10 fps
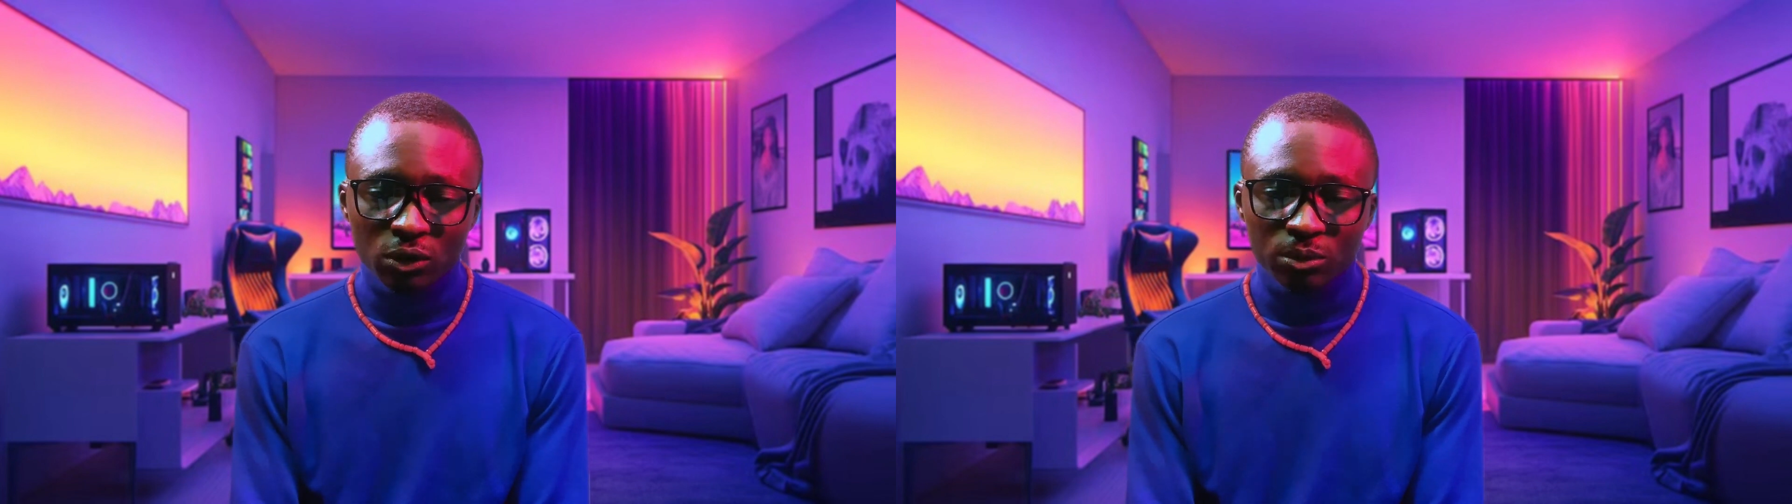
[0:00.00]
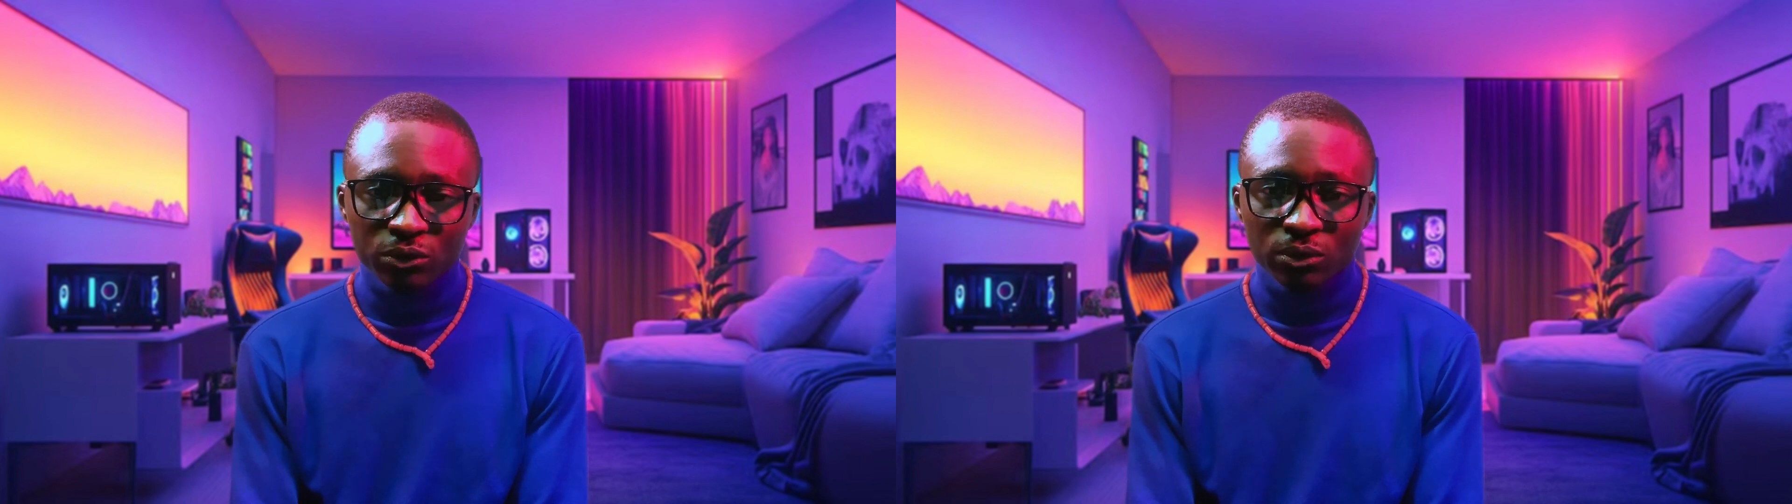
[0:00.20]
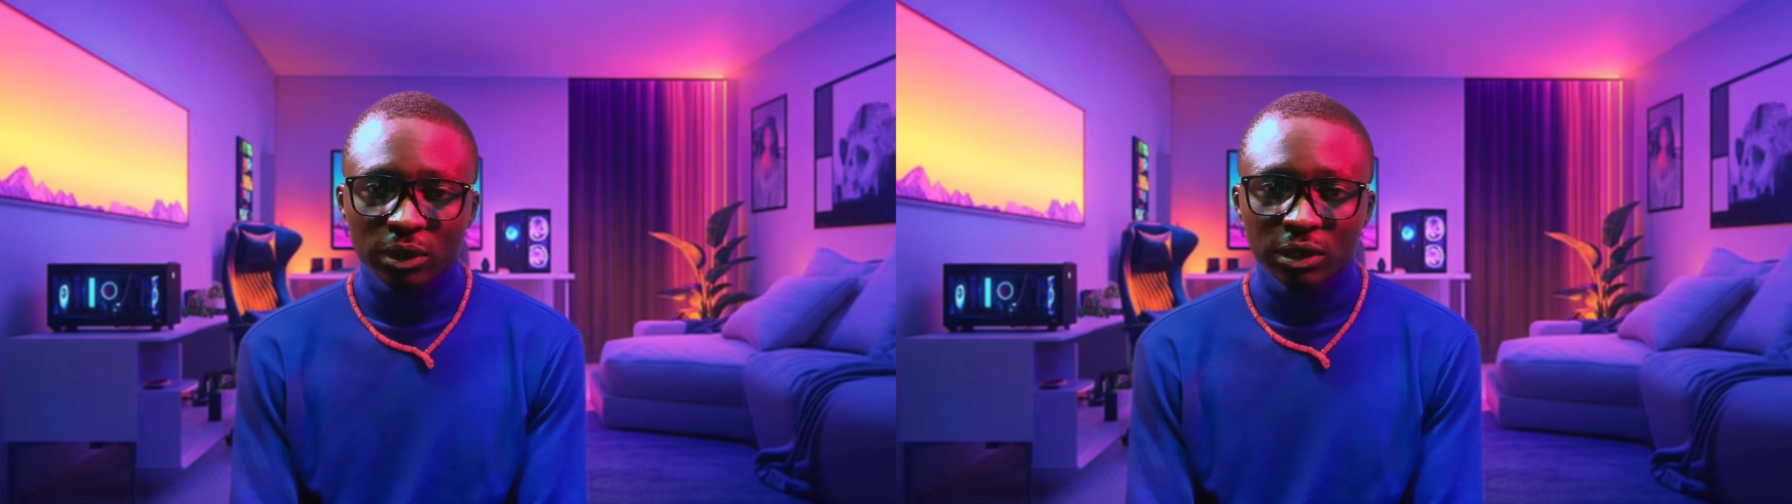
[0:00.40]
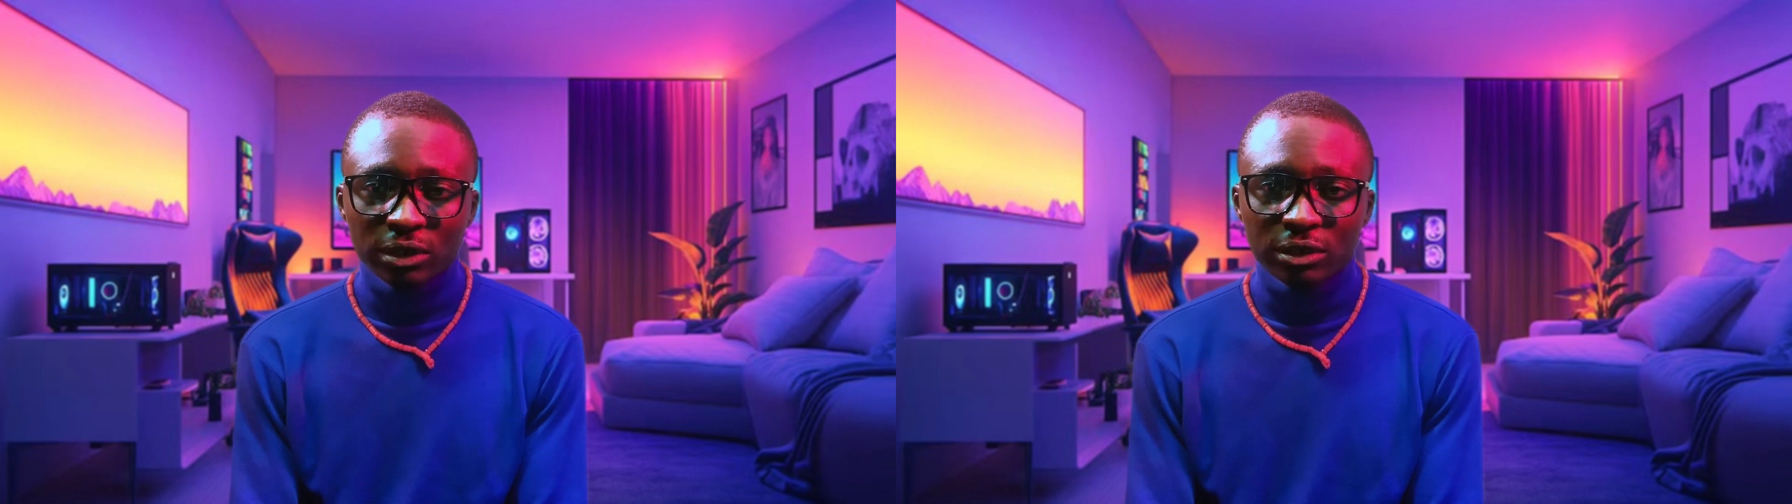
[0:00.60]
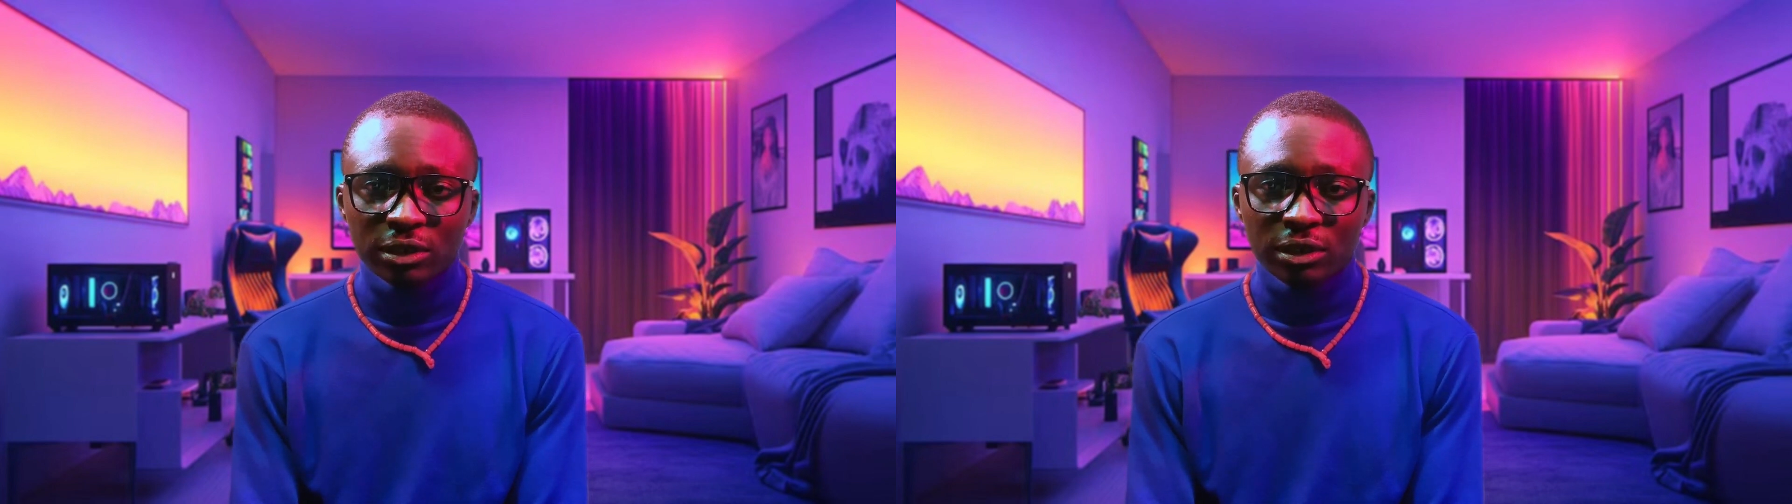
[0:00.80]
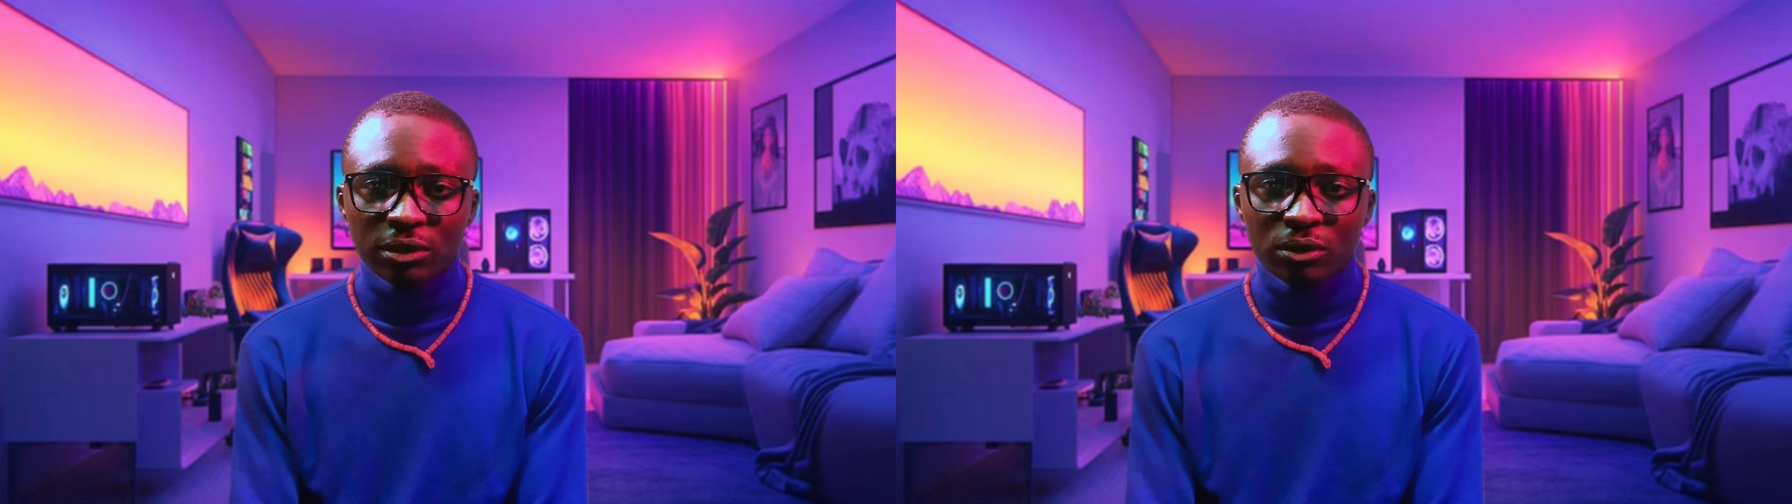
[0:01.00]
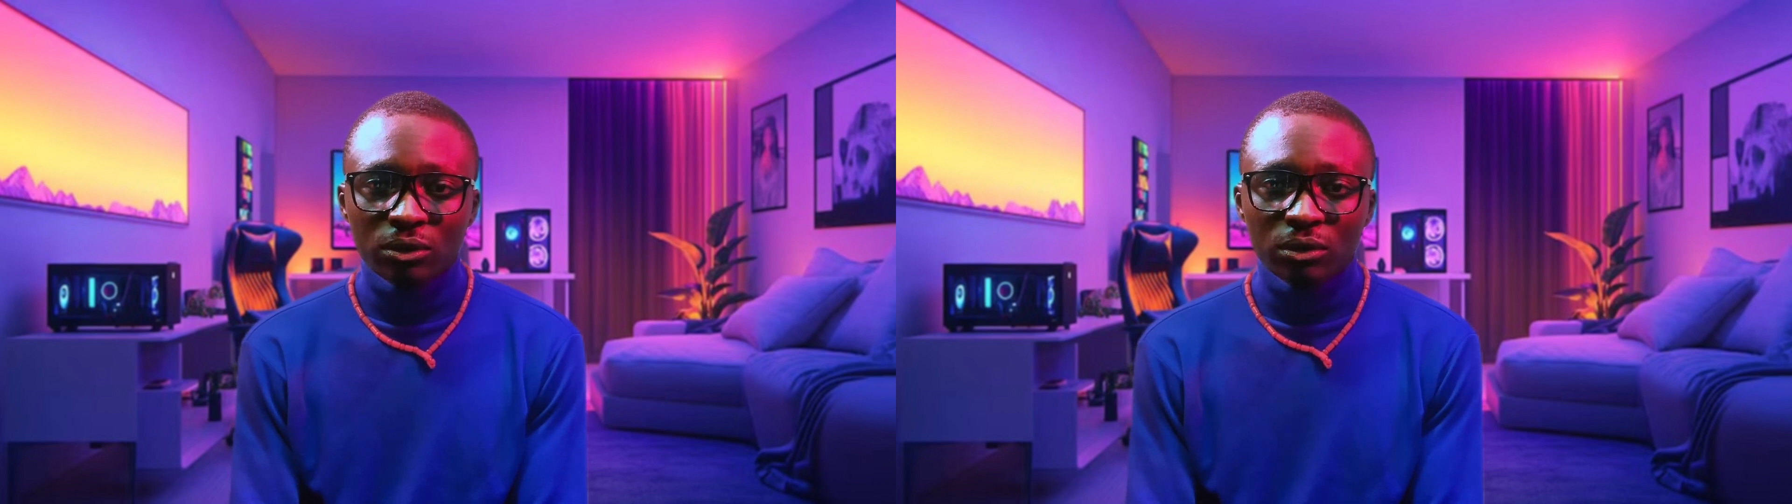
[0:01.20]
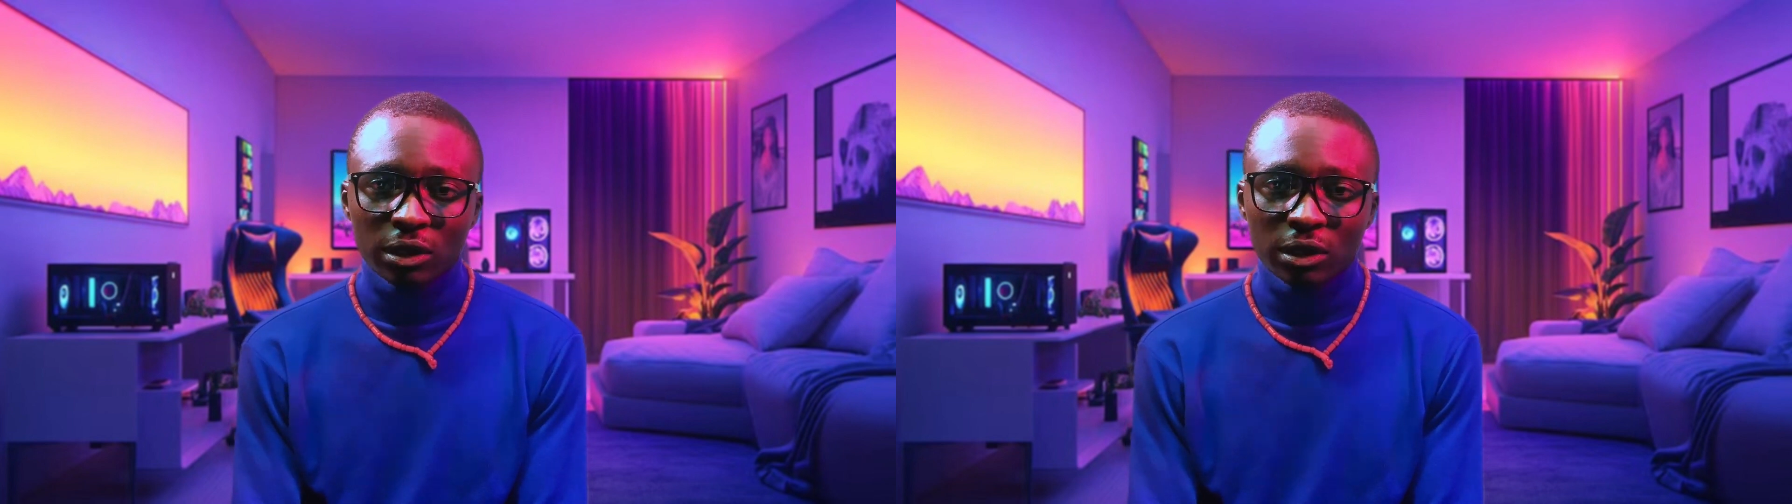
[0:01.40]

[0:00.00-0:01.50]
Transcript: comes to editing